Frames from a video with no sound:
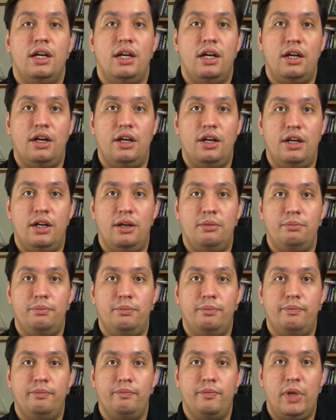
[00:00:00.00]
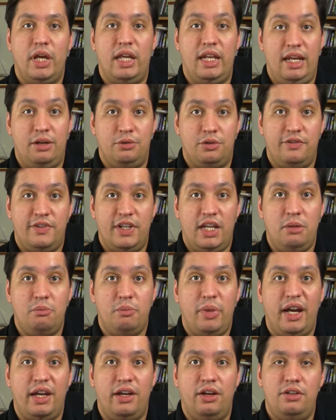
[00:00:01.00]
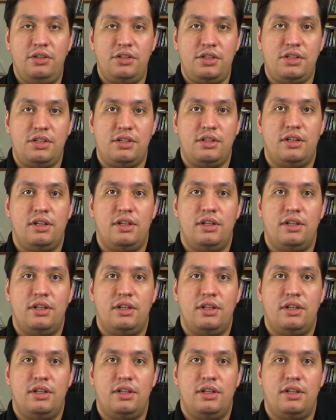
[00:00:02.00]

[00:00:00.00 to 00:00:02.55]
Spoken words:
an out-of-date BIOS,